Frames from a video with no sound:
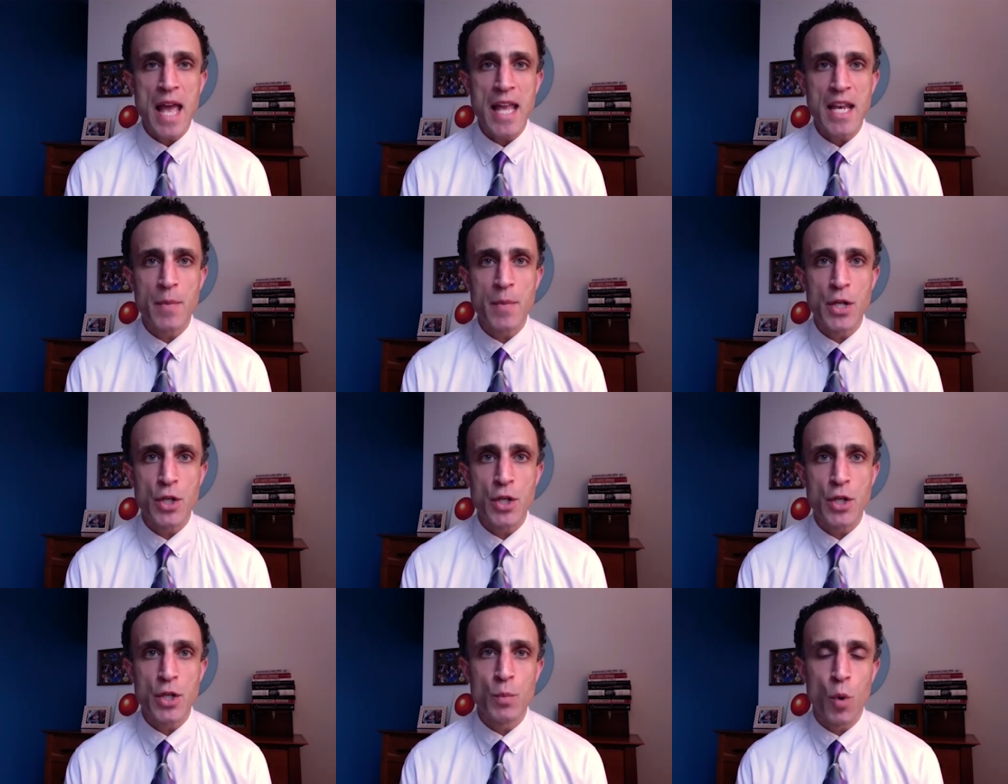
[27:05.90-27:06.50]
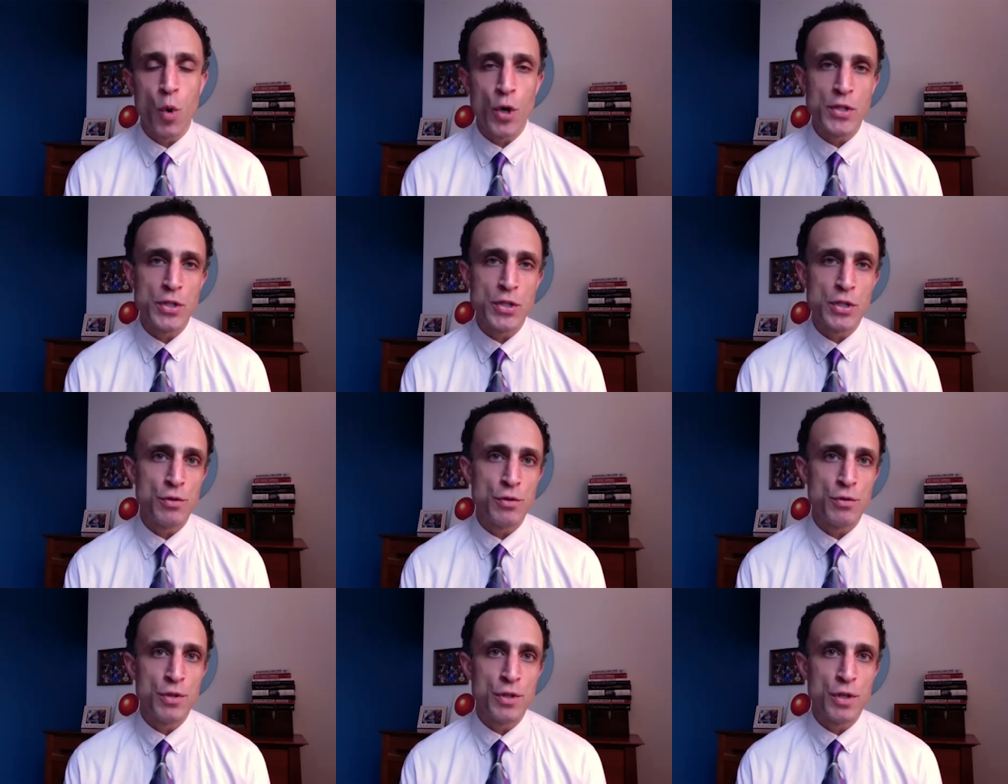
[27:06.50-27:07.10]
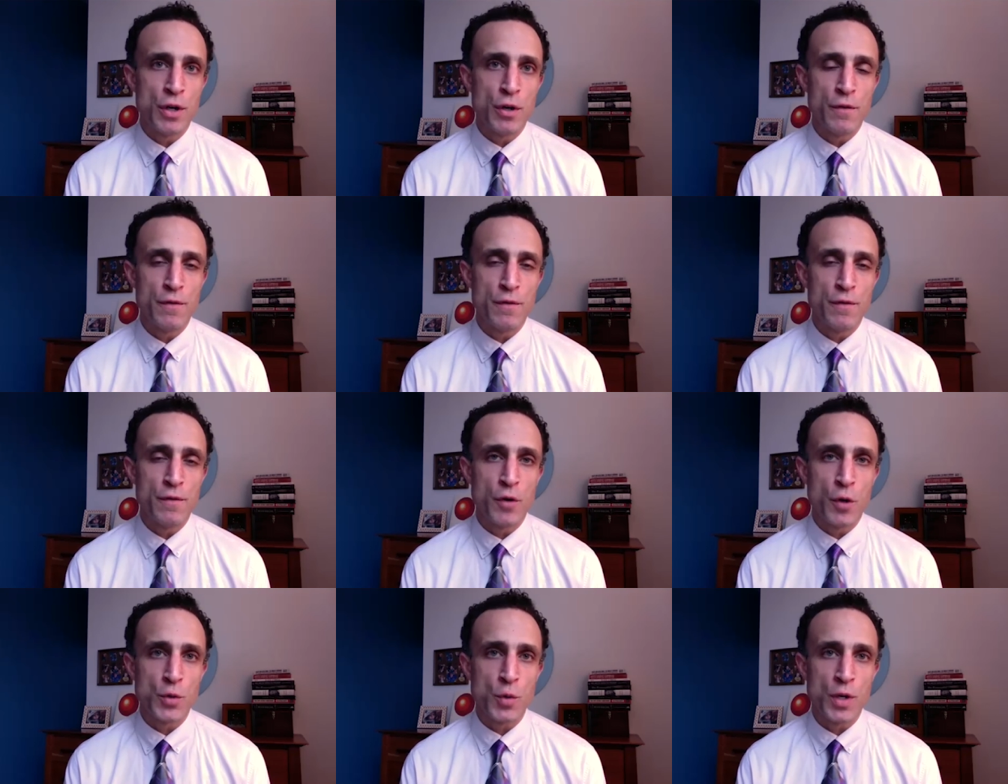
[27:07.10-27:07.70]
anybody you'd point to, you know, if
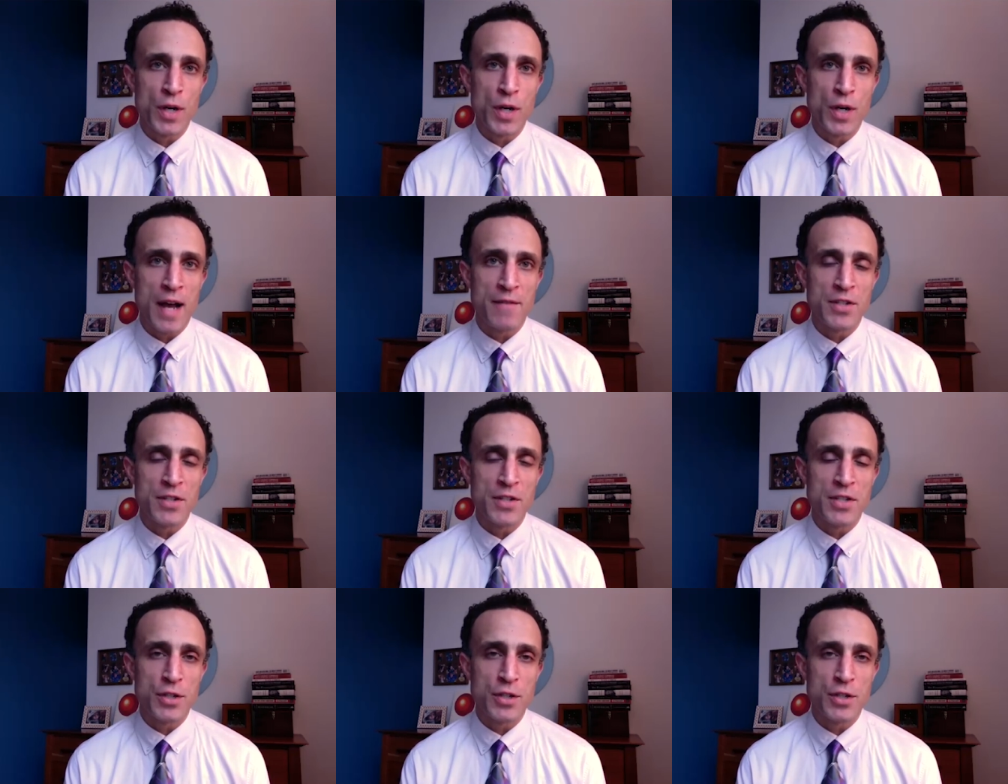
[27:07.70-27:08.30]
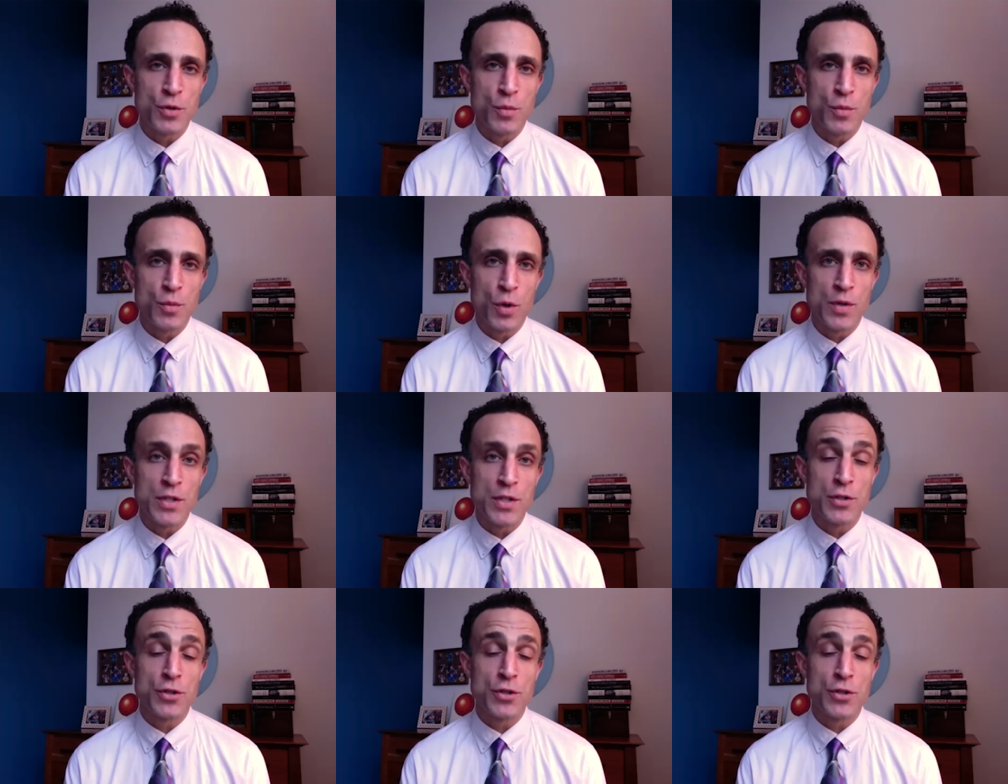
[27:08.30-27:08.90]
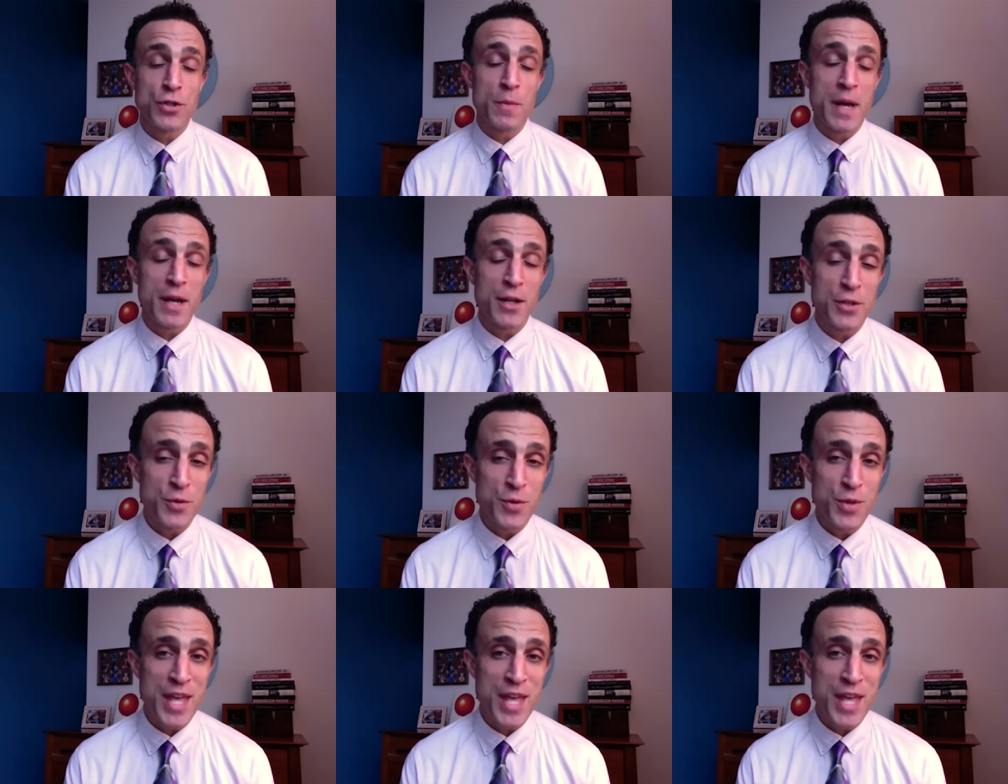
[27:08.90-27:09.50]
folks want to obviously do more research
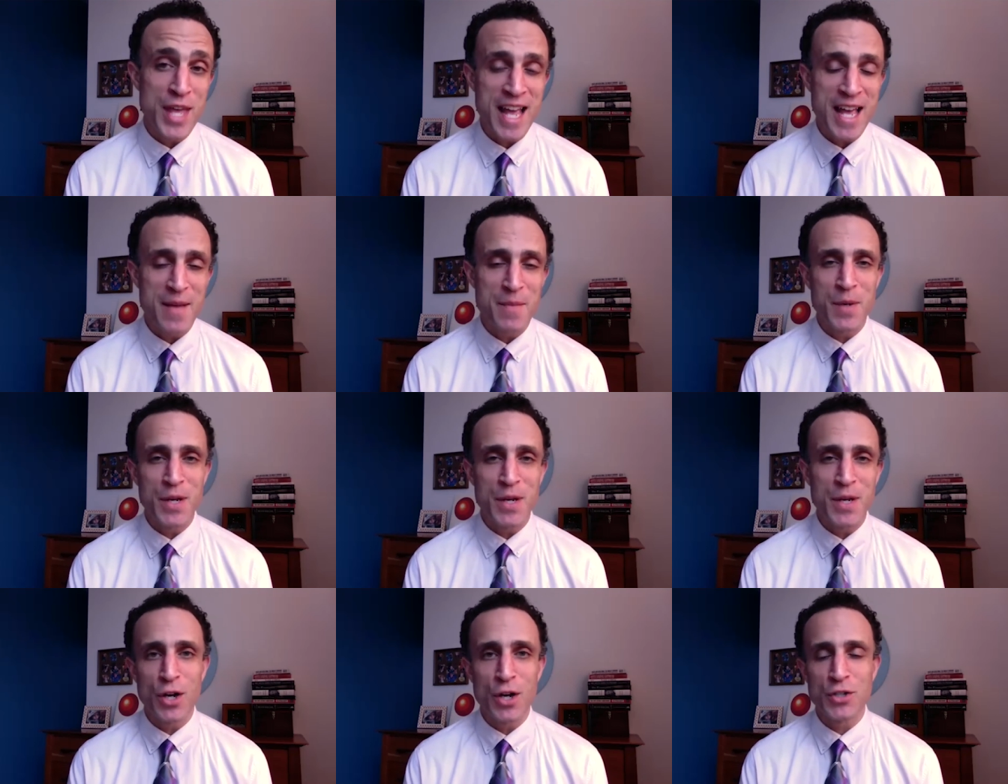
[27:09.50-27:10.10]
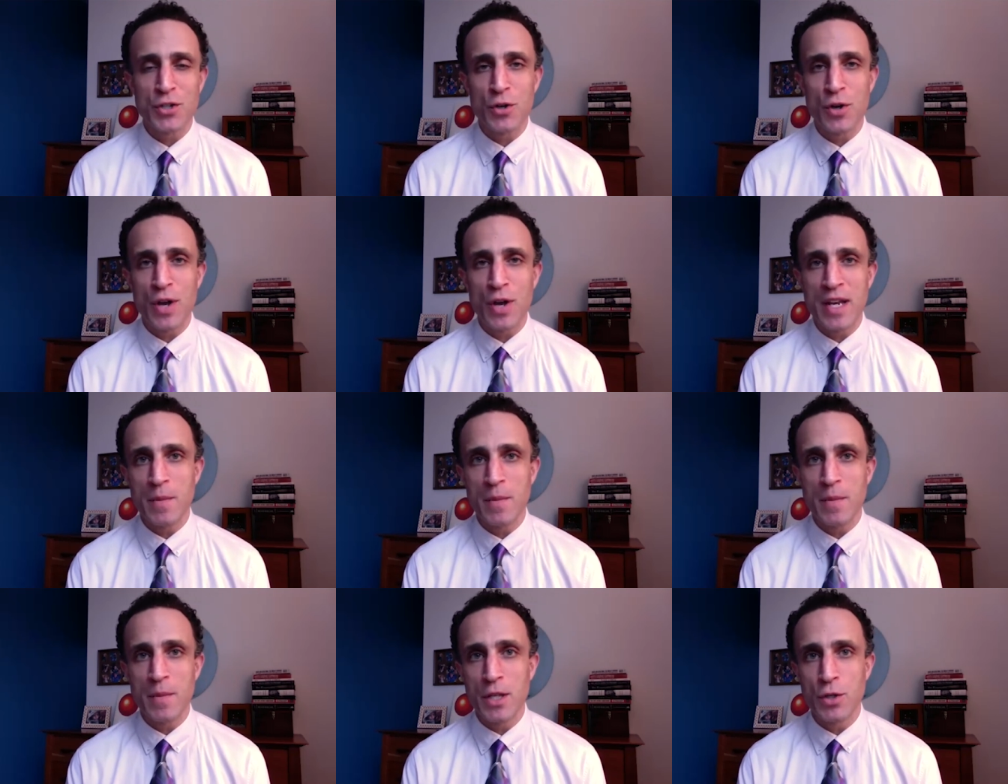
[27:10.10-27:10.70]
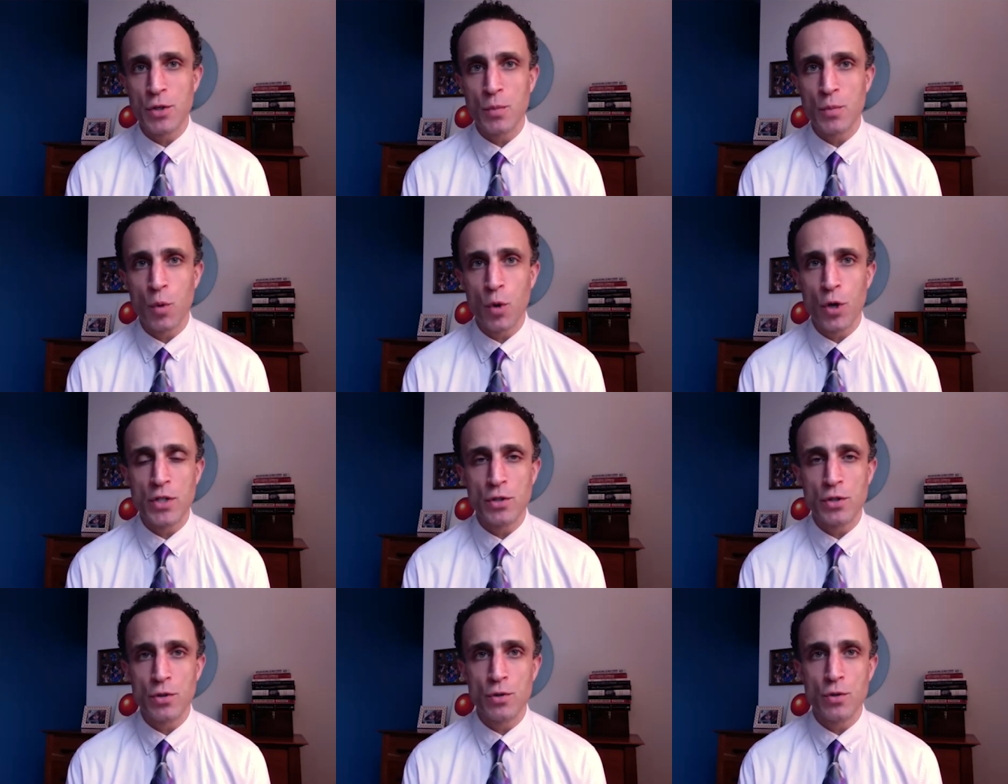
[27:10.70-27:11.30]
about you, they can, but also anybody you'd
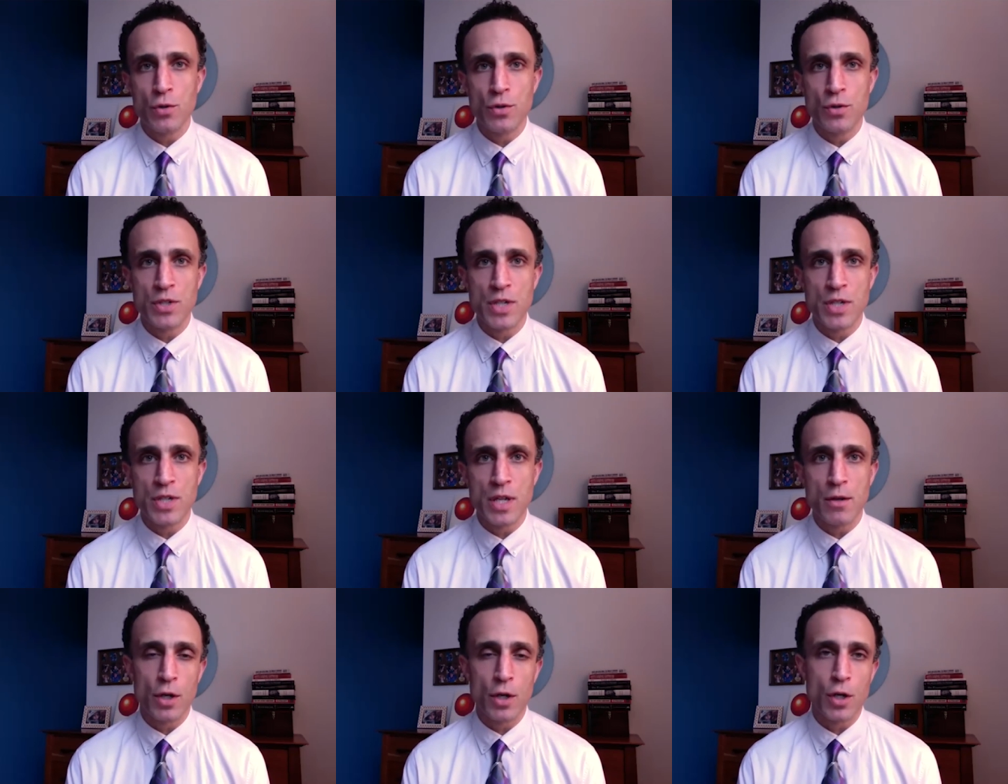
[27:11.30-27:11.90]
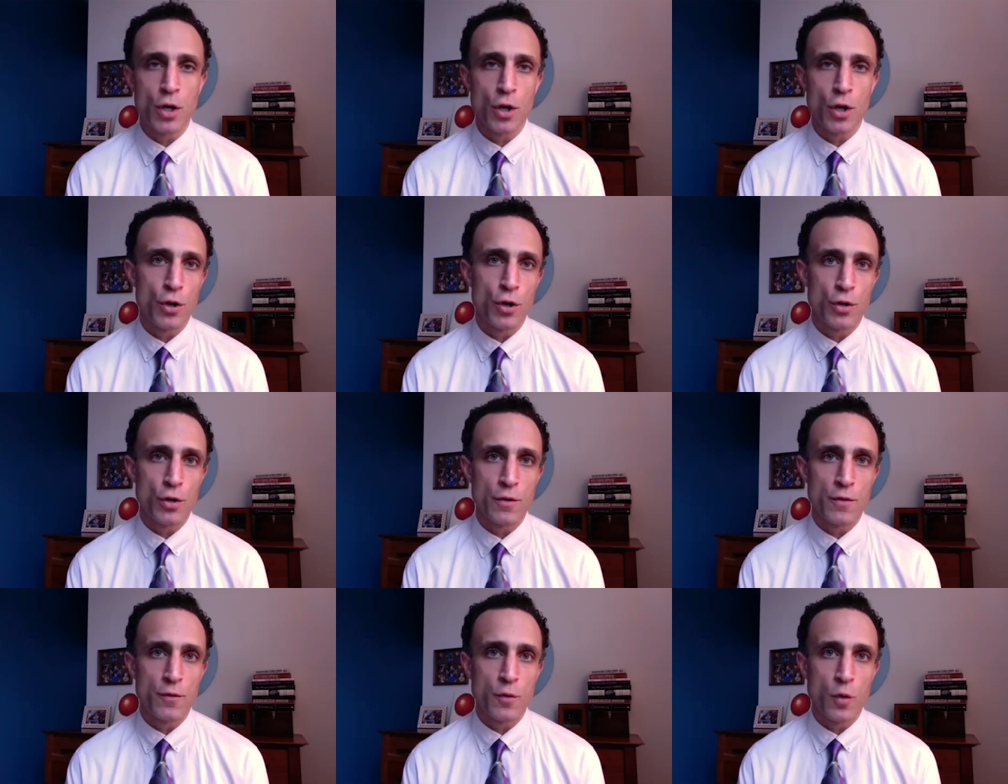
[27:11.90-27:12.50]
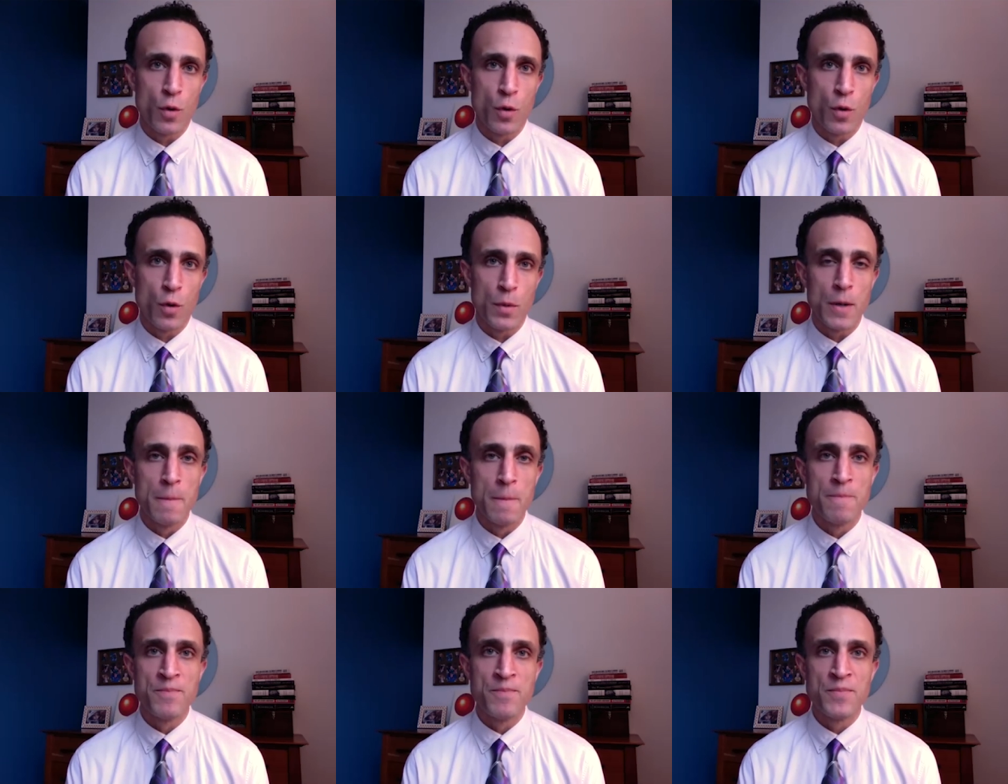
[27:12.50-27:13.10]
point to who's either a current or
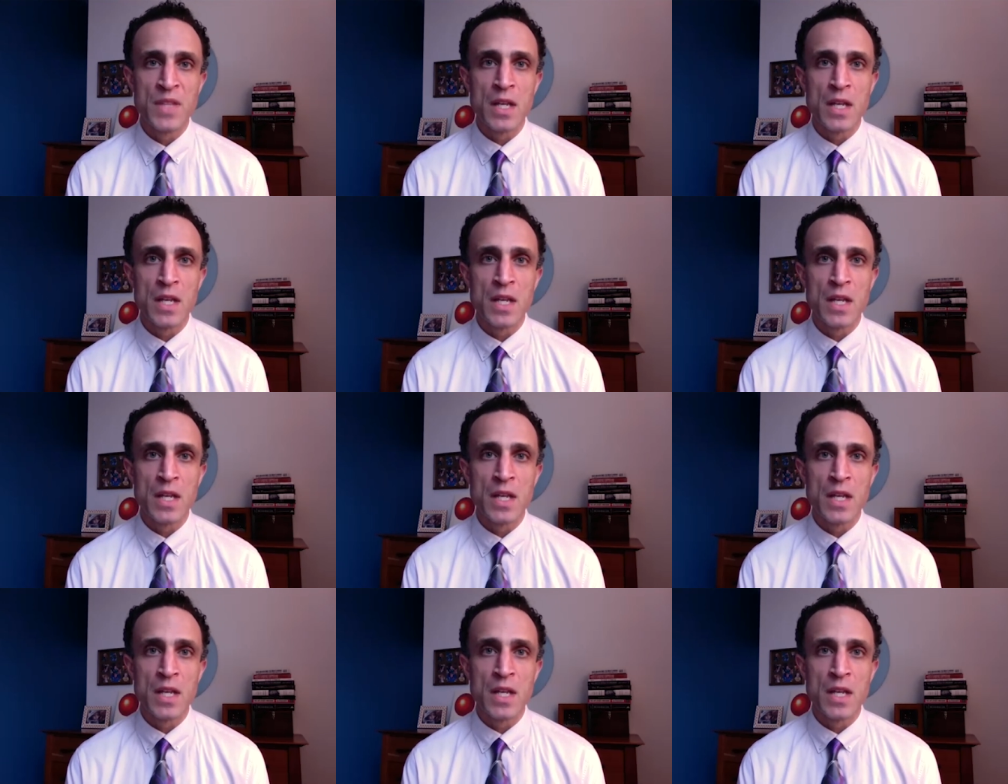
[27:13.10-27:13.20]
former